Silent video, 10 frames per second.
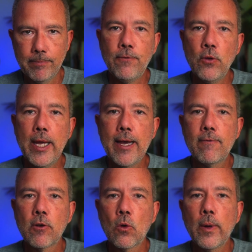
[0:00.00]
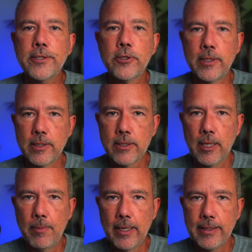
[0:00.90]
If you have questions
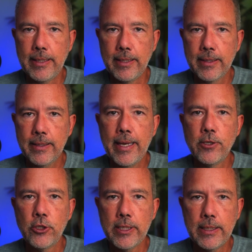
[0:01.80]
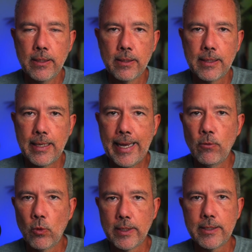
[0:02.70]
about the
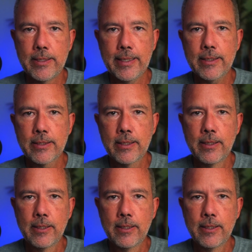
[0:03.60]
KG-916,